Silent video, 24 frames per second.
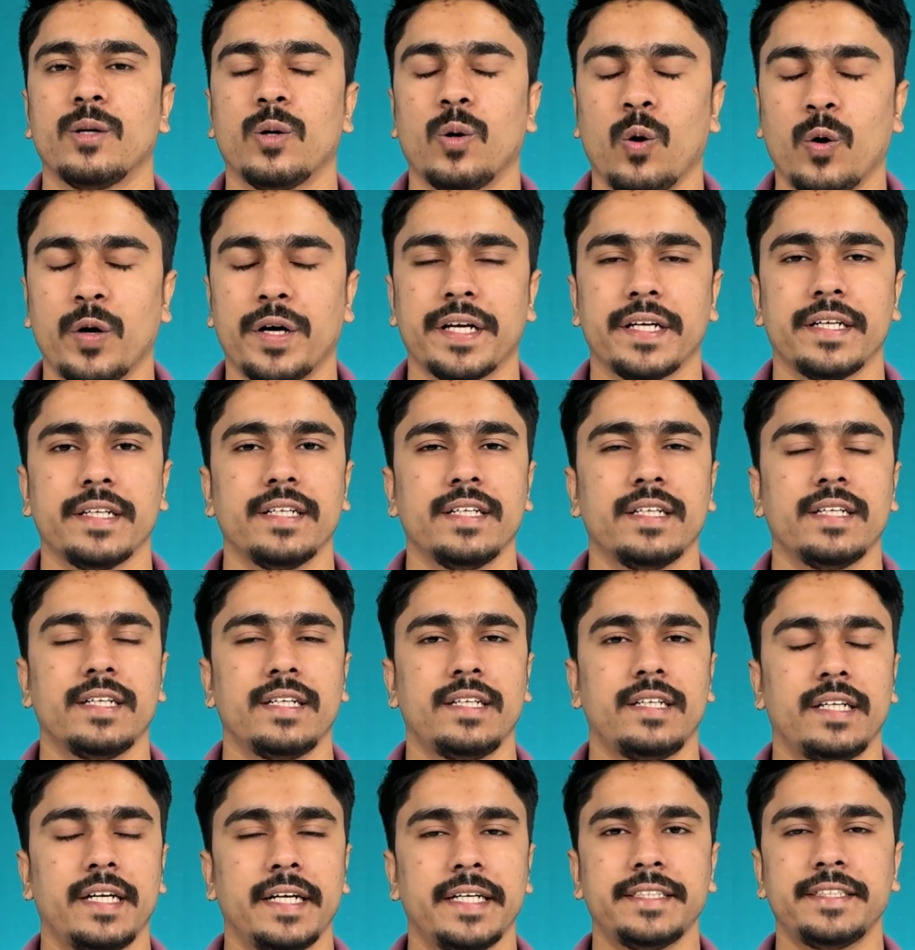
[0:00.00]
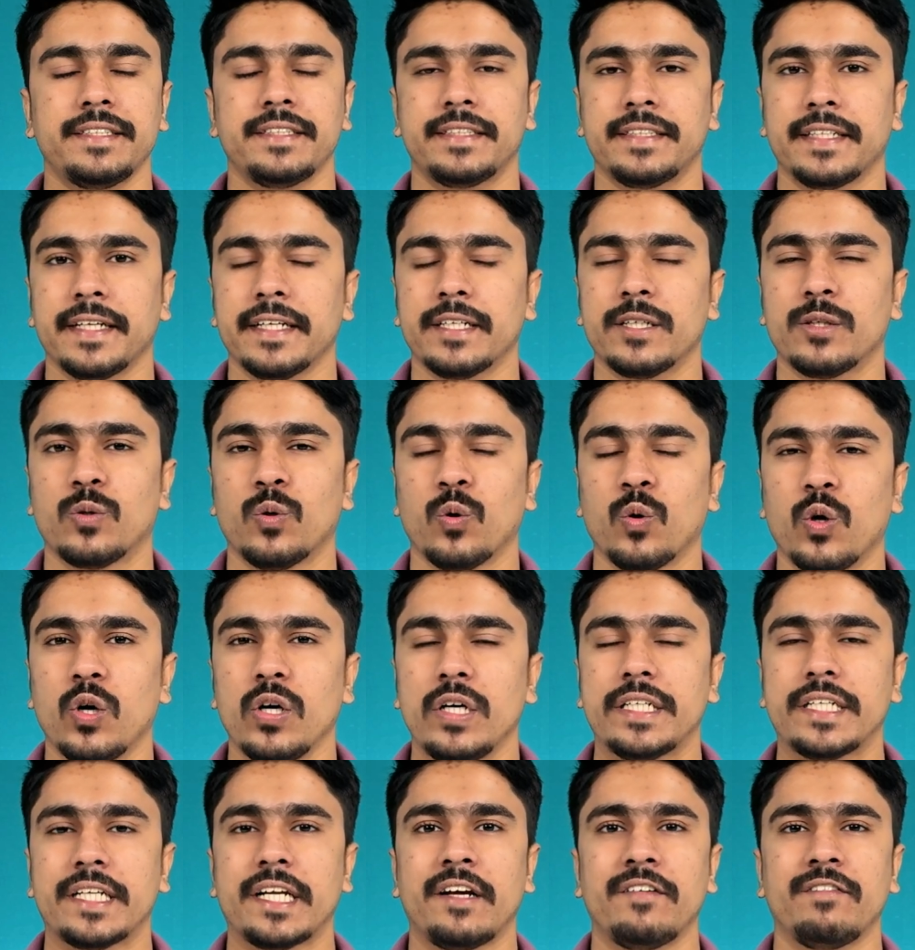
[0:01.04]
Okay, let's take Google
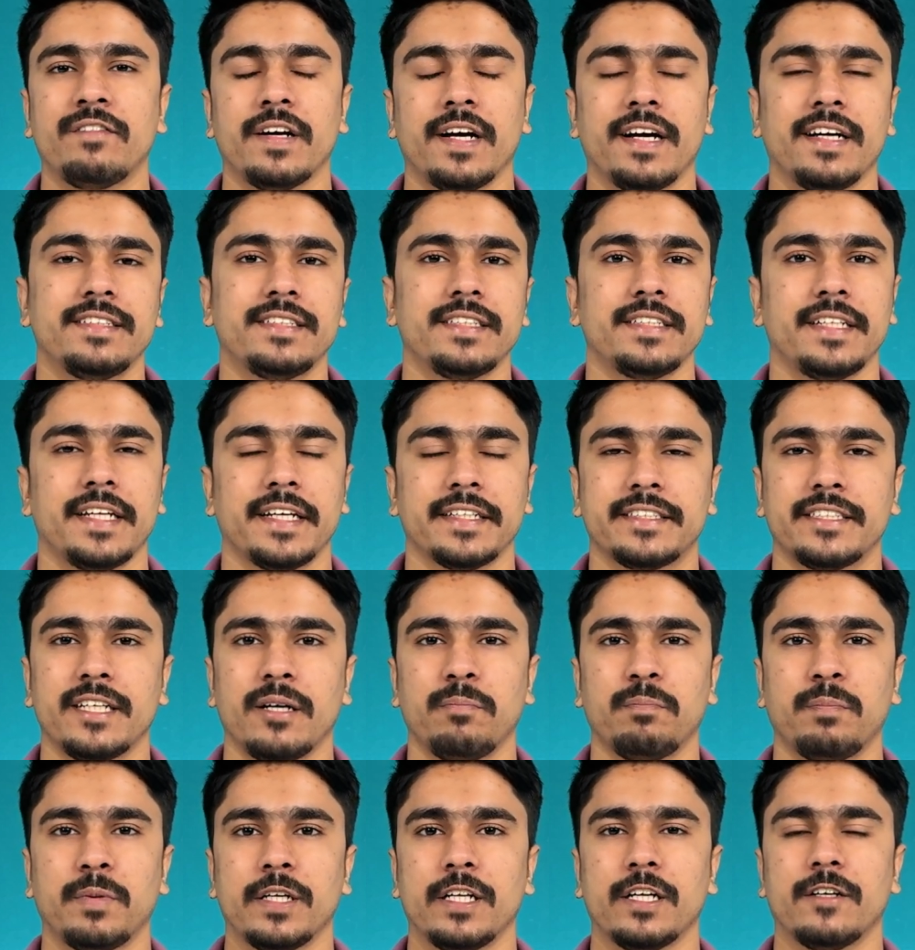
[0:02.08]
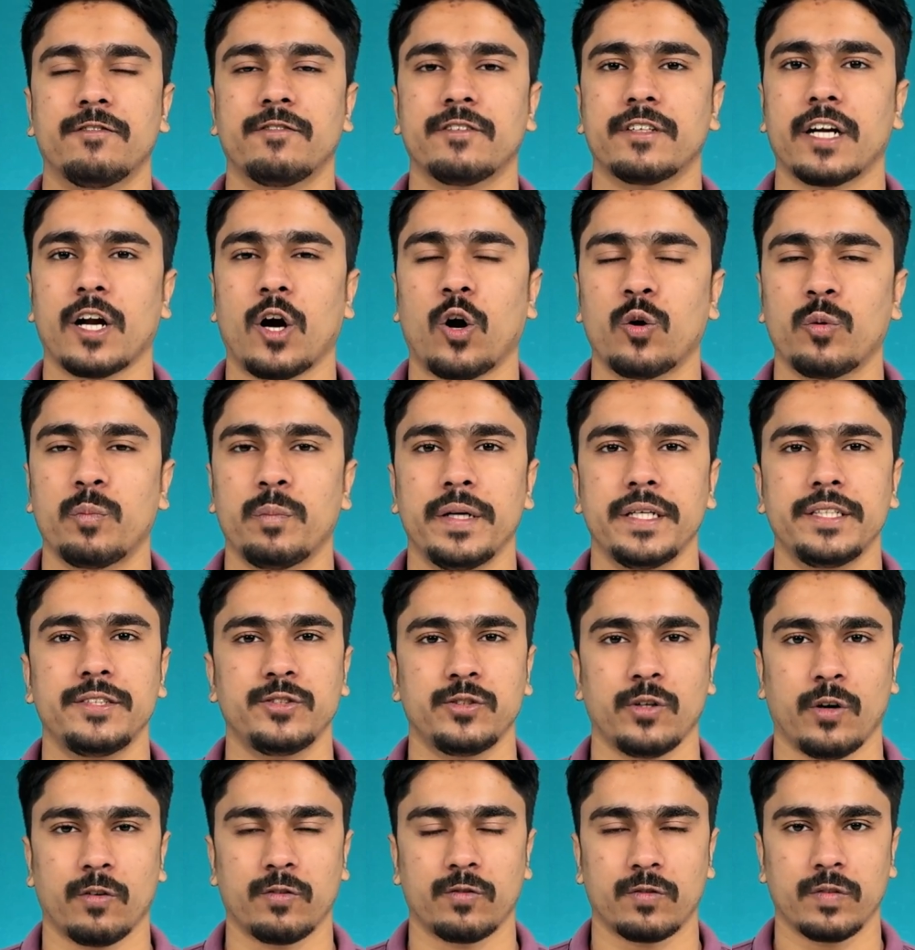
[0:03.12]
Drive as an example of cloud-based
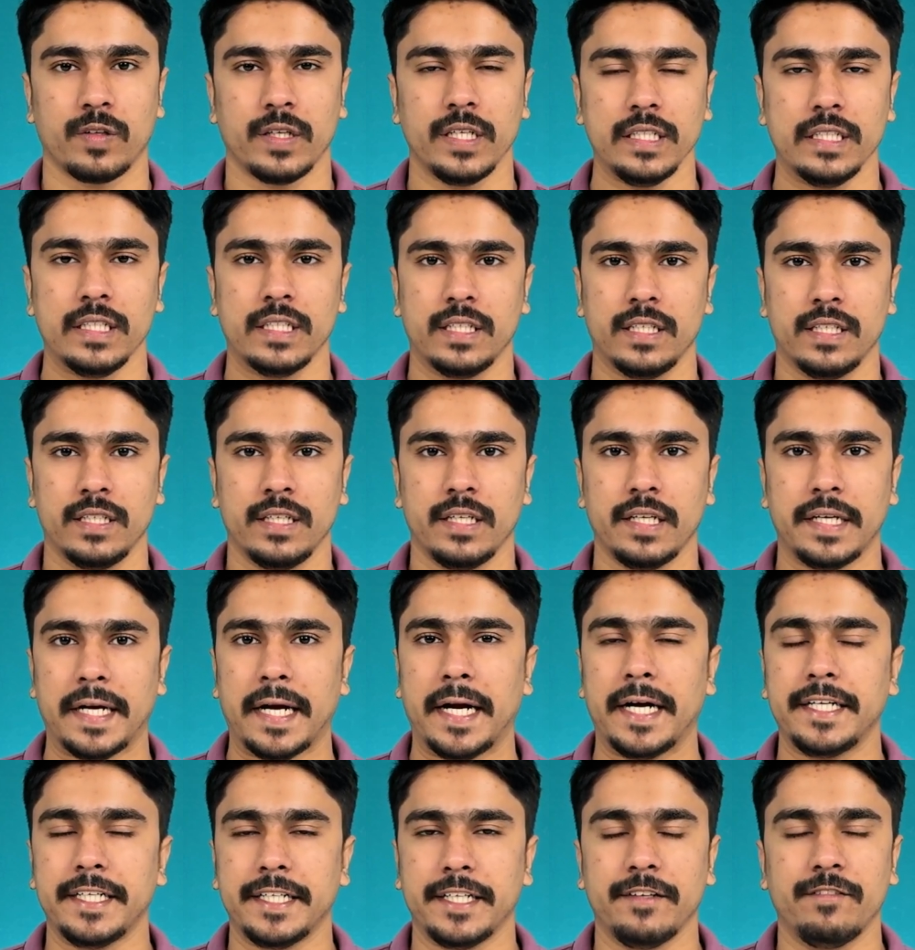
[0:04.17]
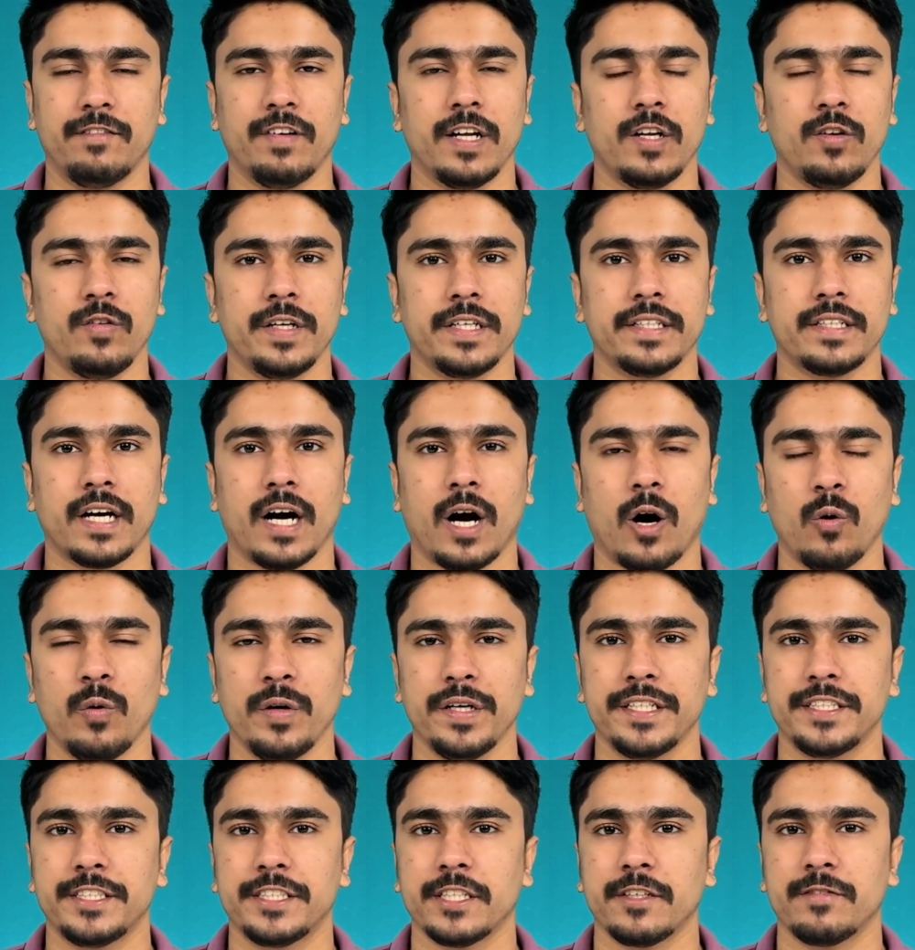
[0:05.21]
software and evaluate how
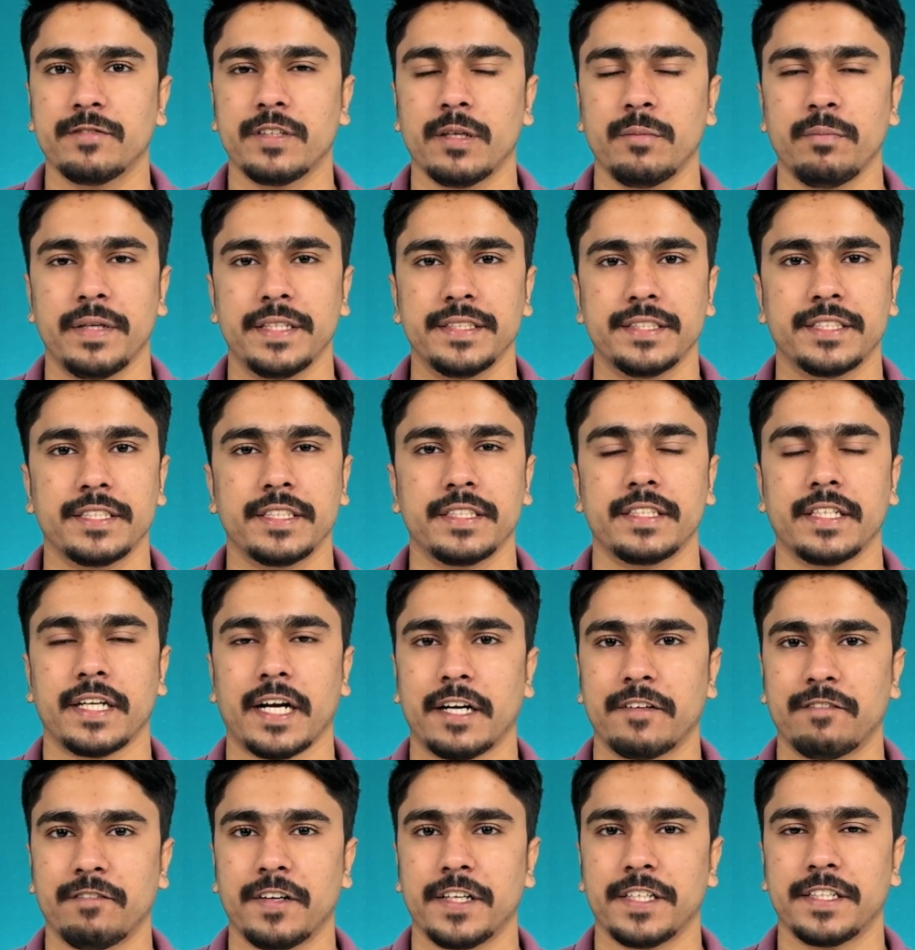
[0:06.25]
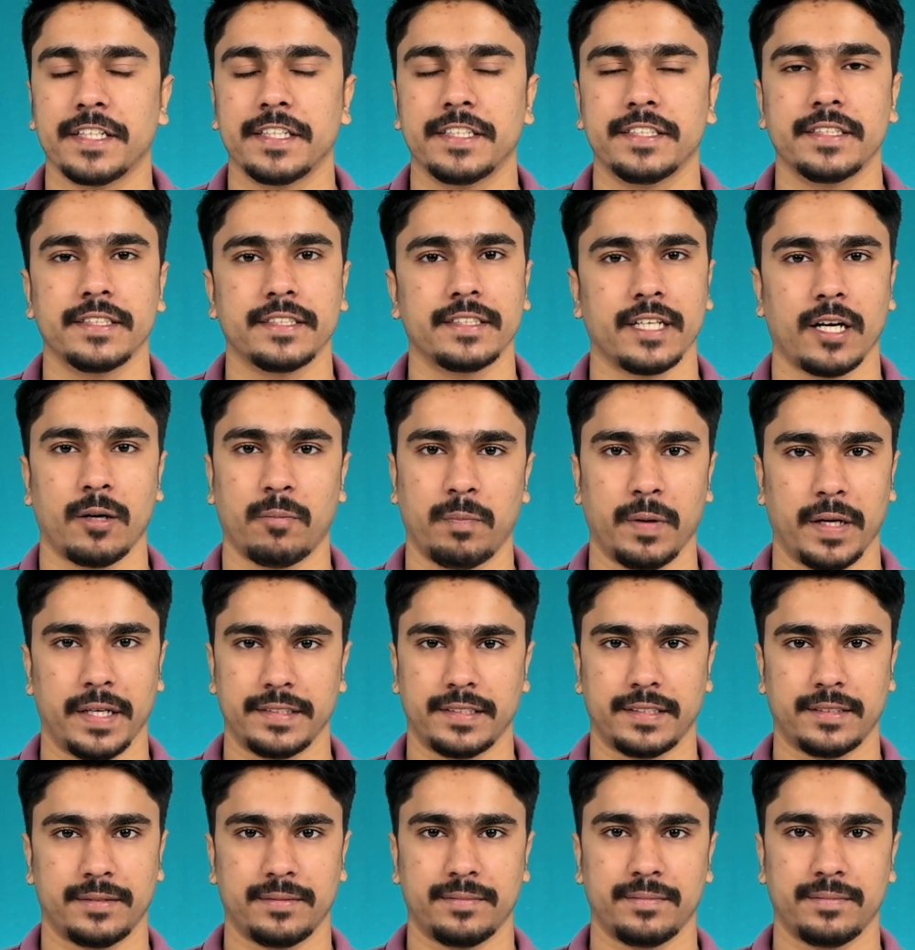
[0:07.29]
each of the mentioned advantages applies.